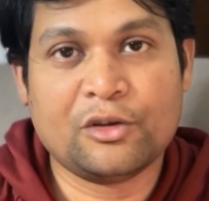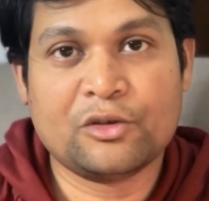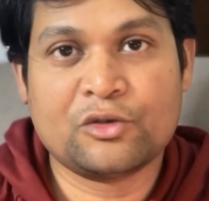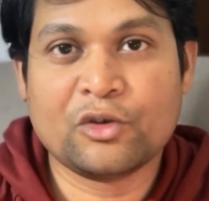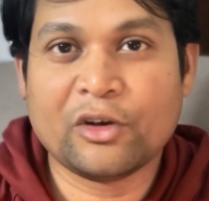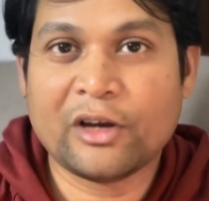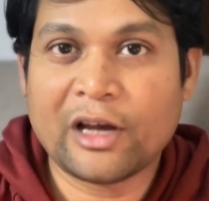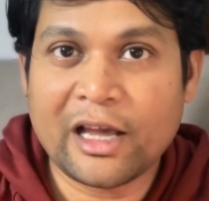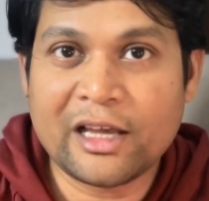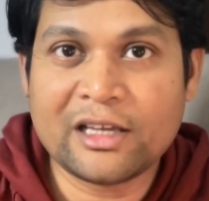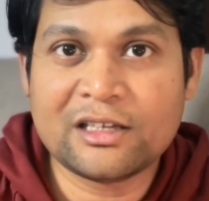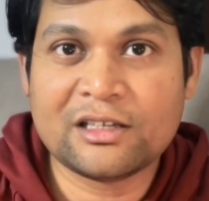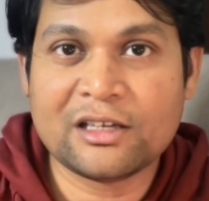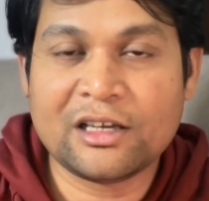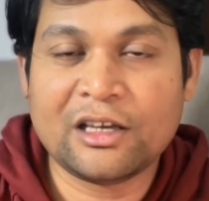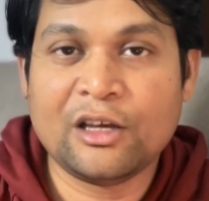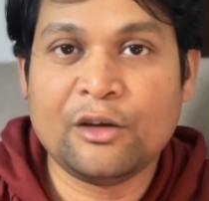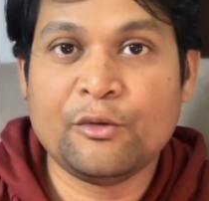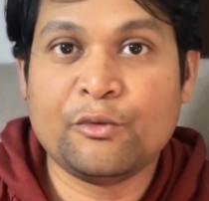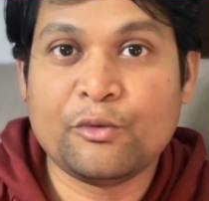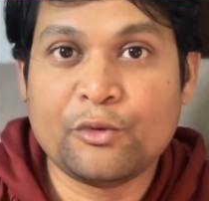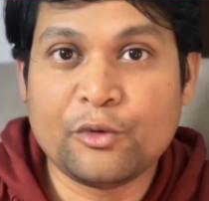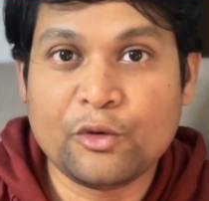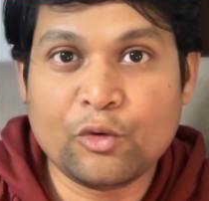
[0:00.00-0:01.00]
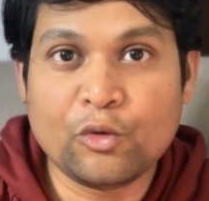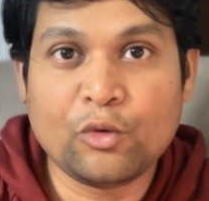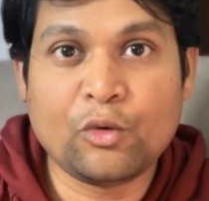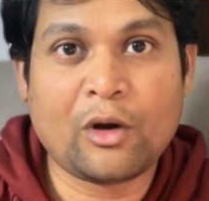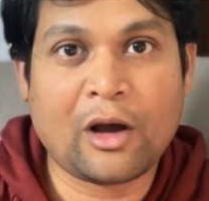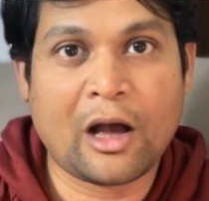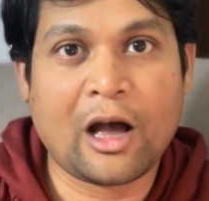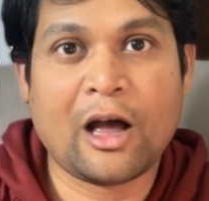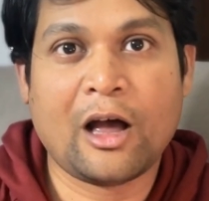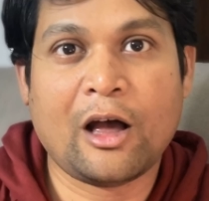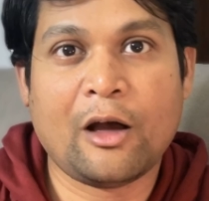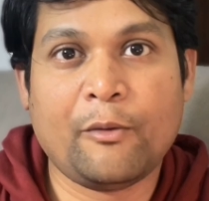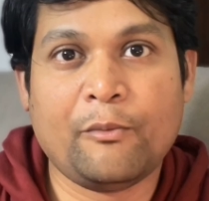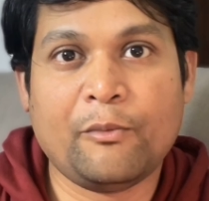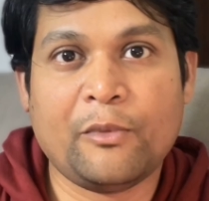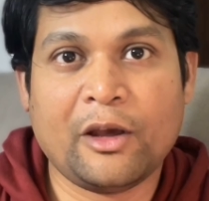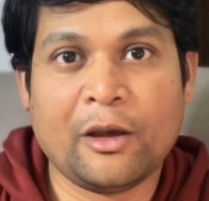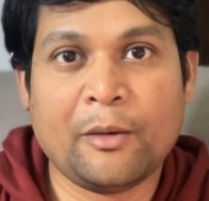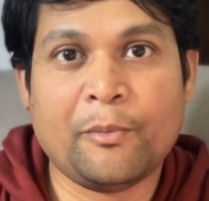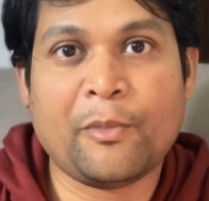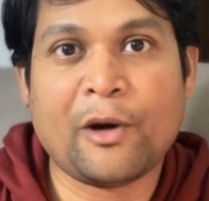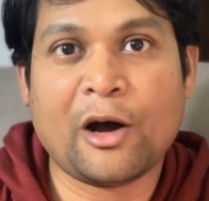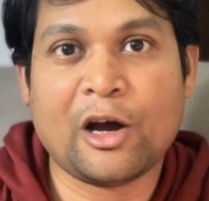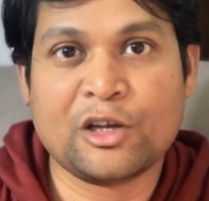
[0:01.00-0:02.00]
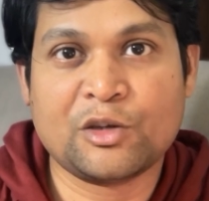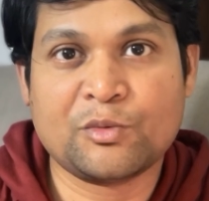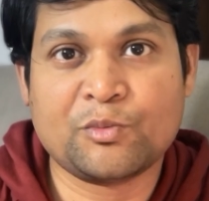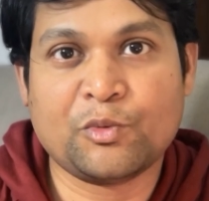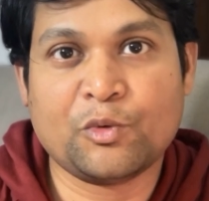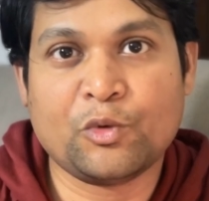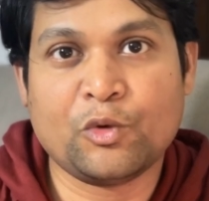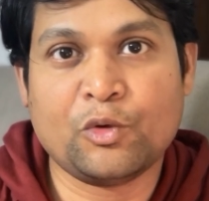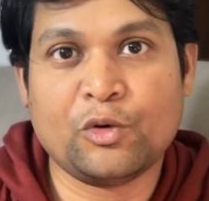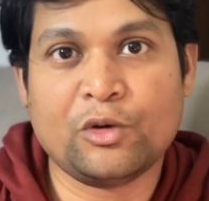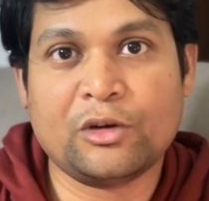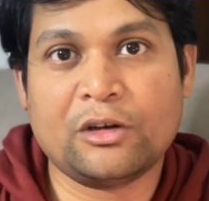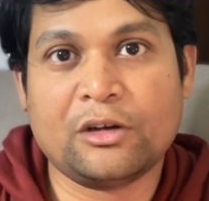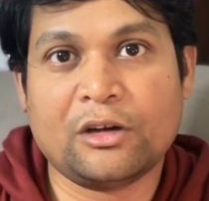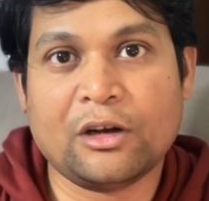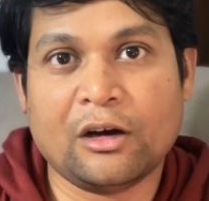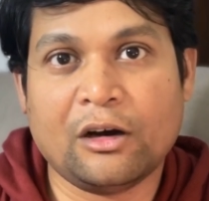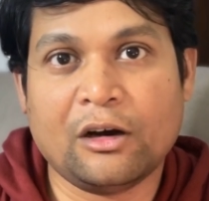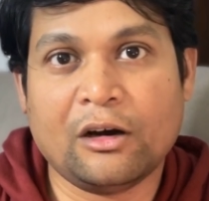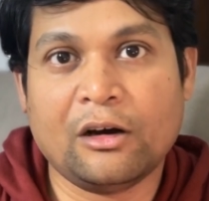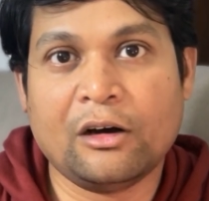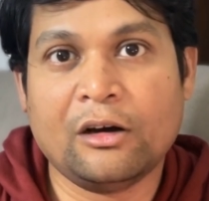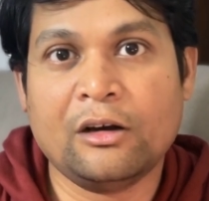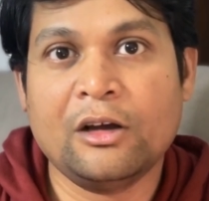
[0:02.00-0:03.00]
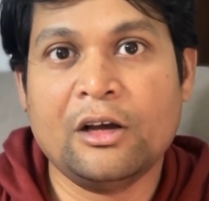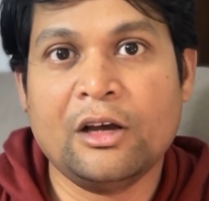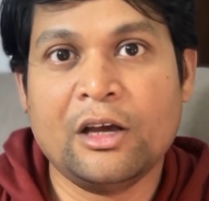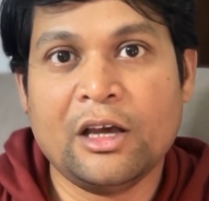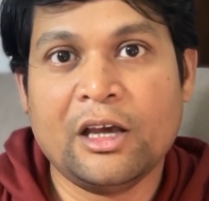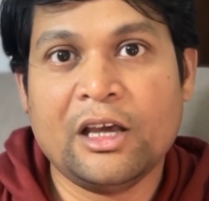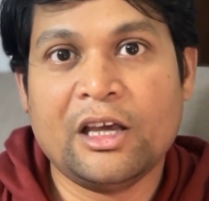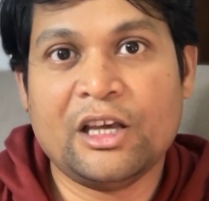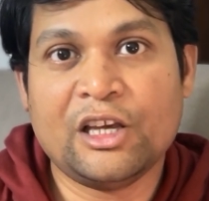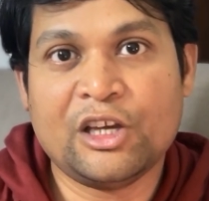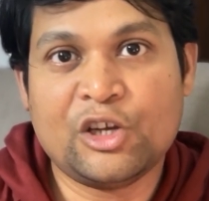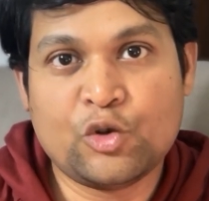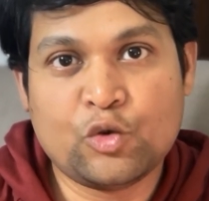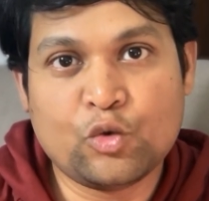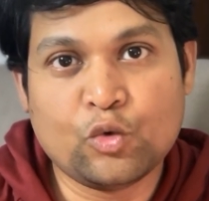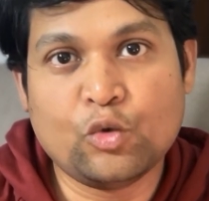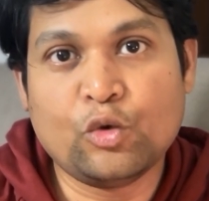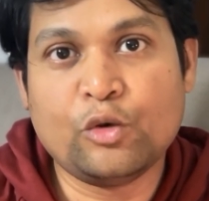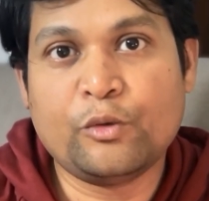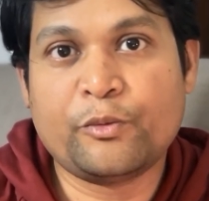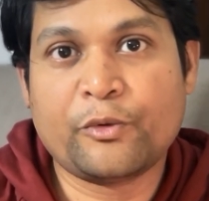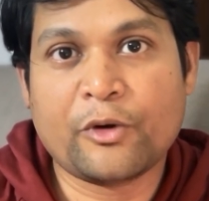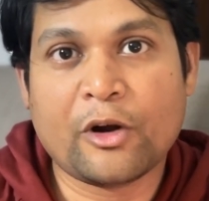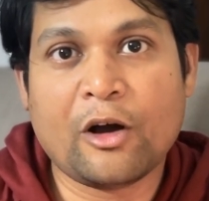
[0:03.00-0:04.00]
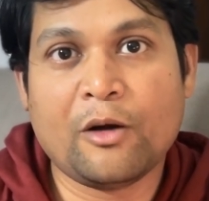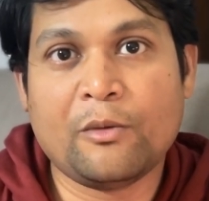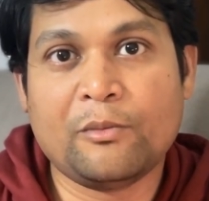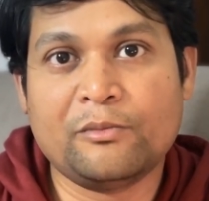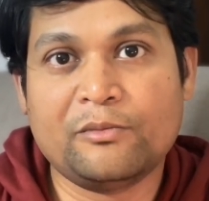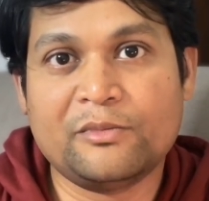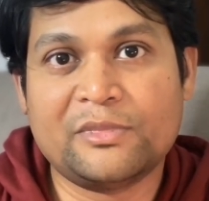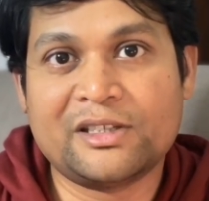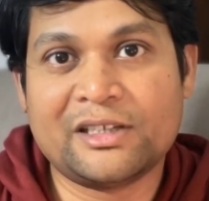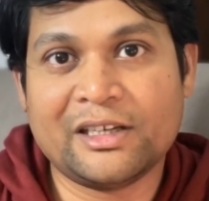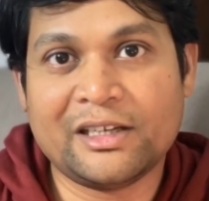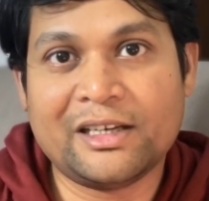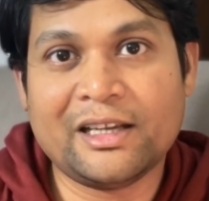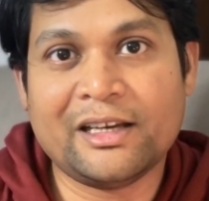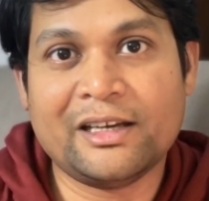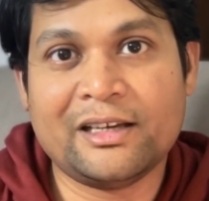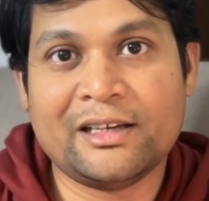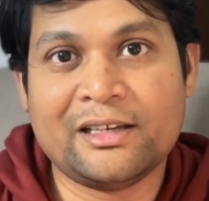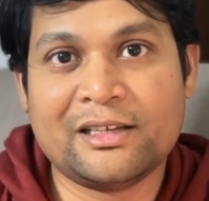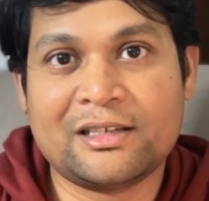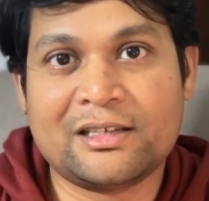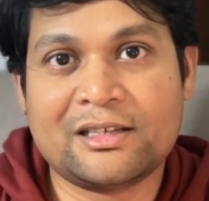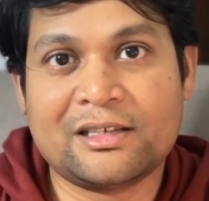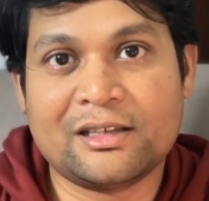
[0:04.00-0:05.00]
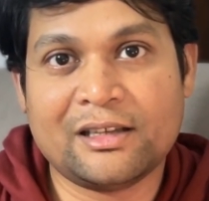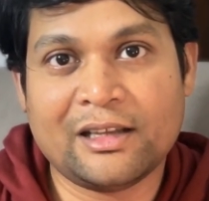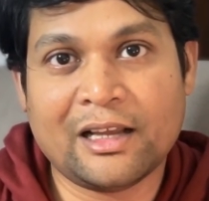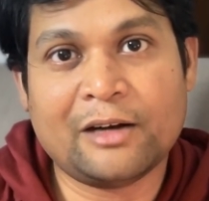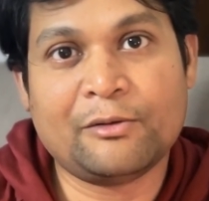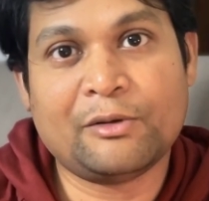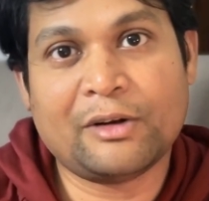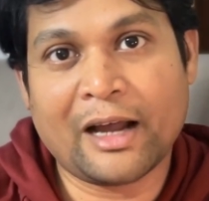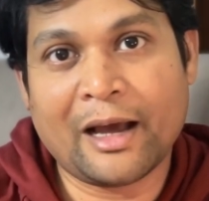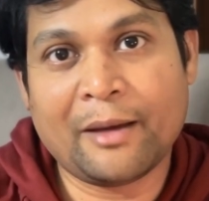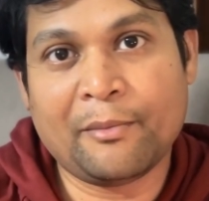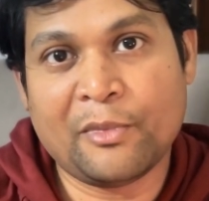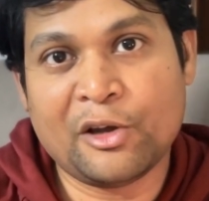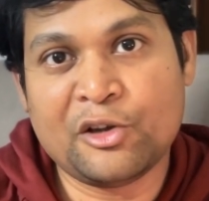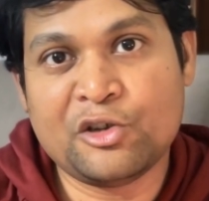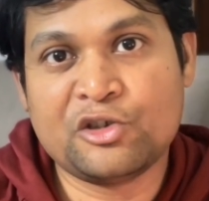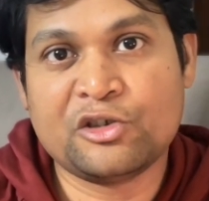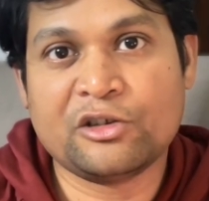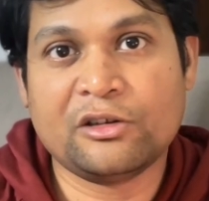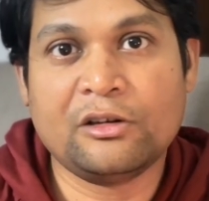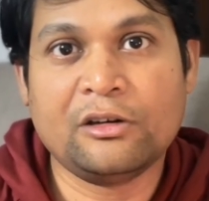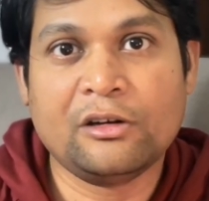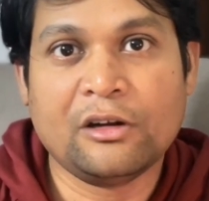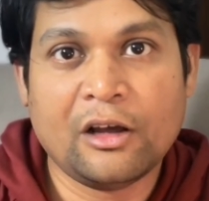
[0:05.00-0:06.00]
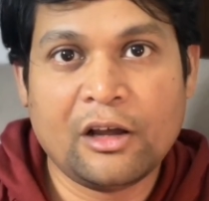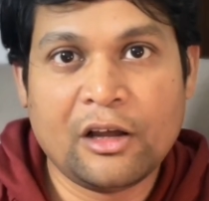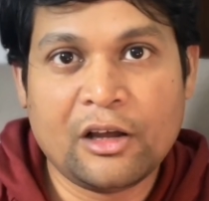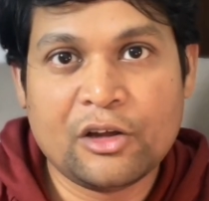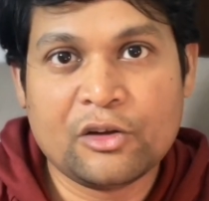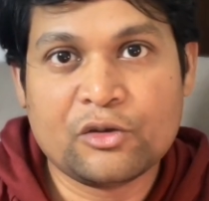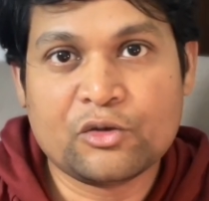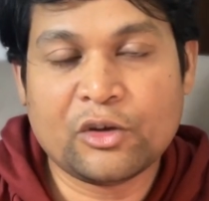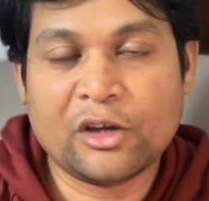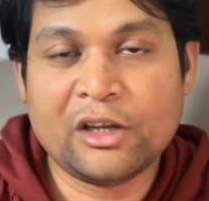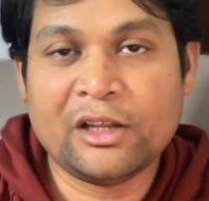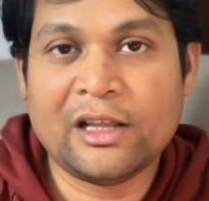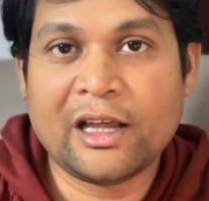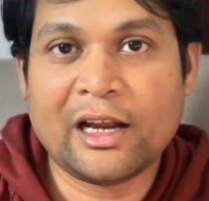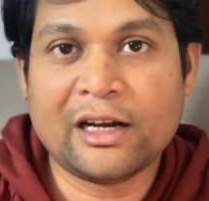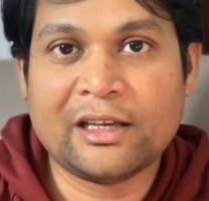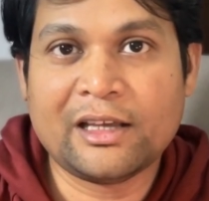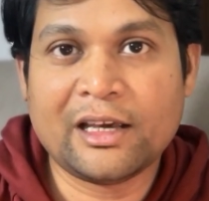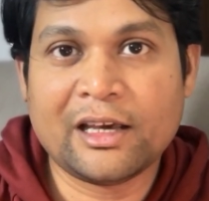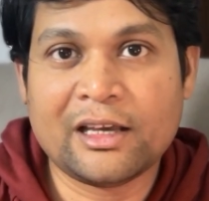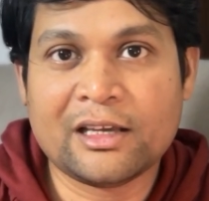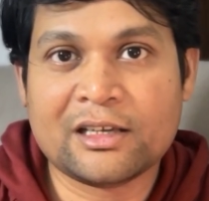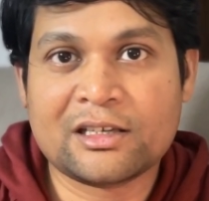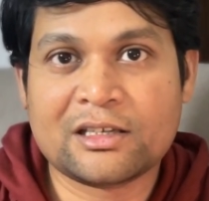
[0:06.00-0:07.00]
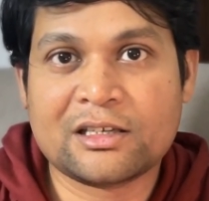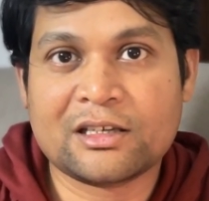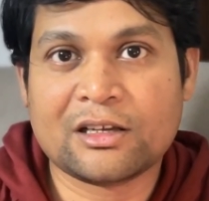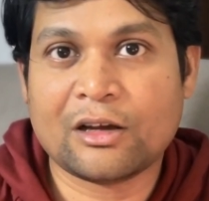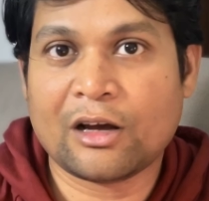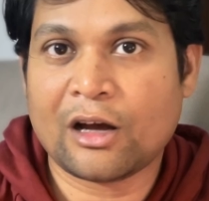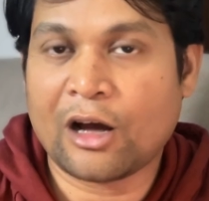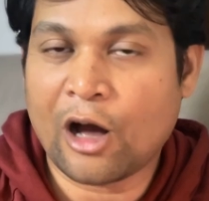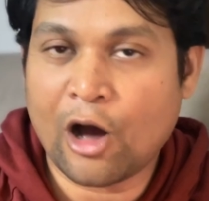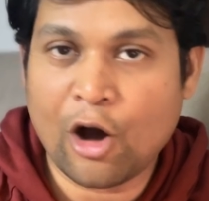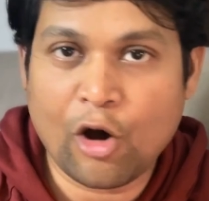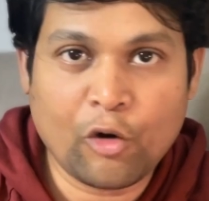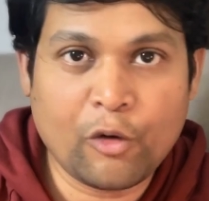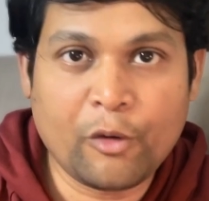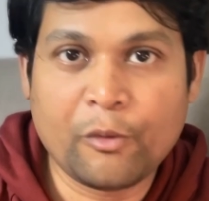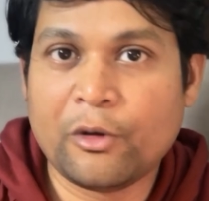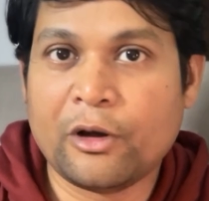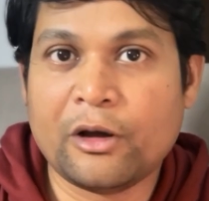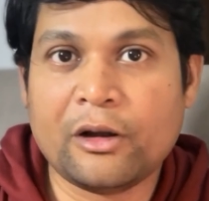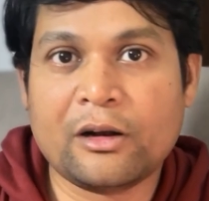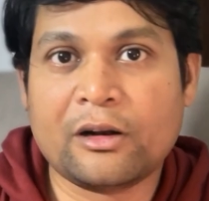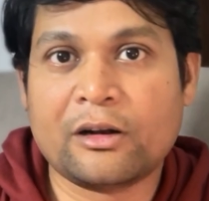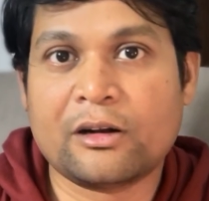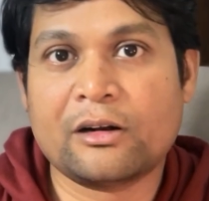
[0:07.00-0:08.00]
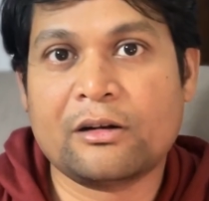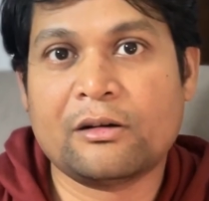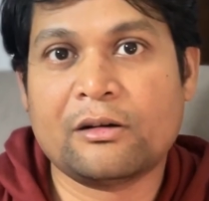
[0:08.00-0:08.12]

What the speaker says: So guys, if you have a passport issued from cities that I mentioned, so in that case, however